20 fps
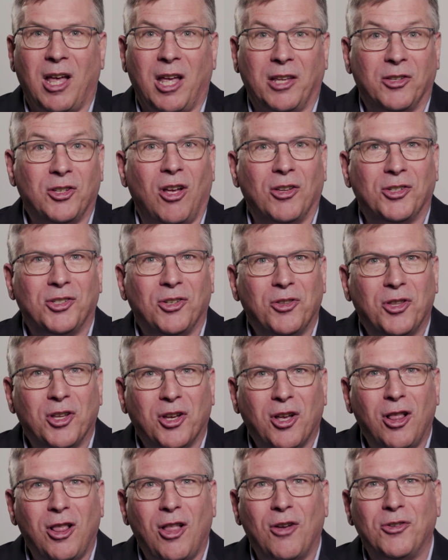It's also
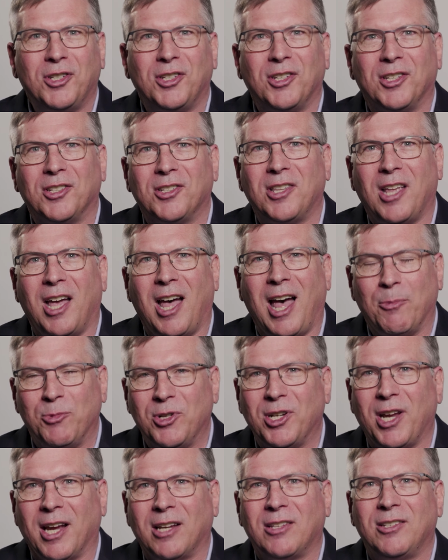the closest
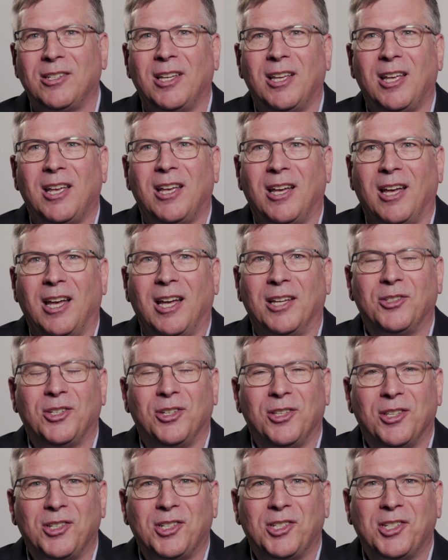object uh,
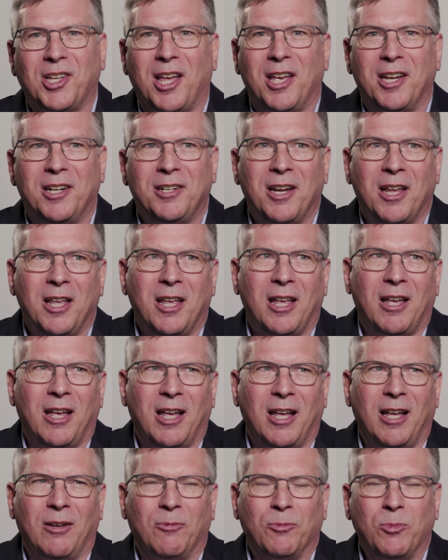to the sun
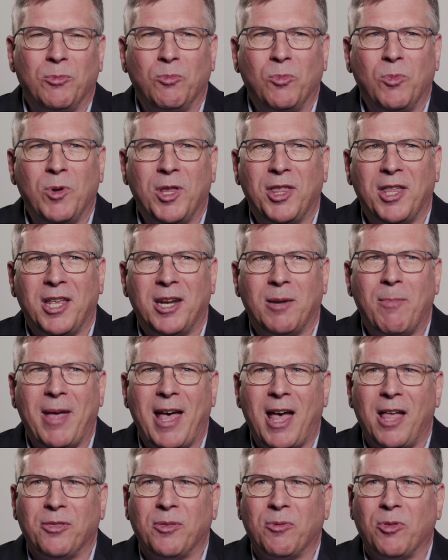uh, within
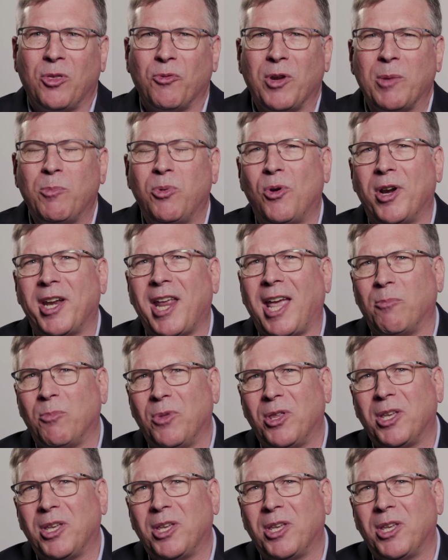about 3.8